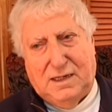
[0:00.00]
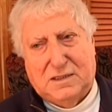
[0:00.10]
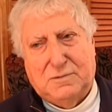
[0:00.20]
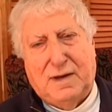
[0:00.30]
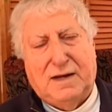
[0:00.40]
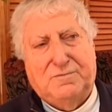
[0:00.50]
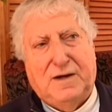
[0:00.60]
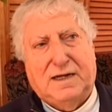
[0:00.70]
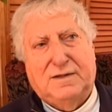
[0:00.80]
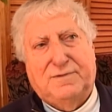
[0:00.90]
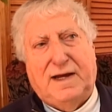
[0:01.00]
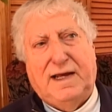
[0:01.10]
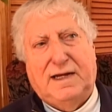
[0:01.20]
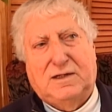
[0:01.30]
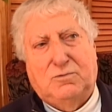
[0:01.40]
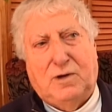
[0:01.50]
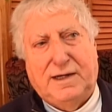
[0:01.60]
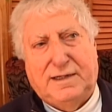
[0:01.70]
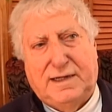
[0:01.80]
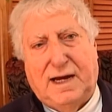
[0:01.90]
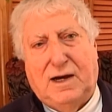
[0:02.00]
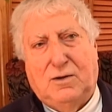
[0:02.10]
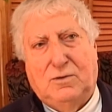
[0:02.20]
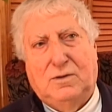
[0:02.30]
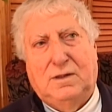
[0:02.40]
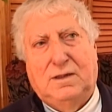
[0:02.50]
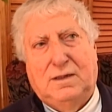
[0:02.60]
As a matter of fact, if I had to write down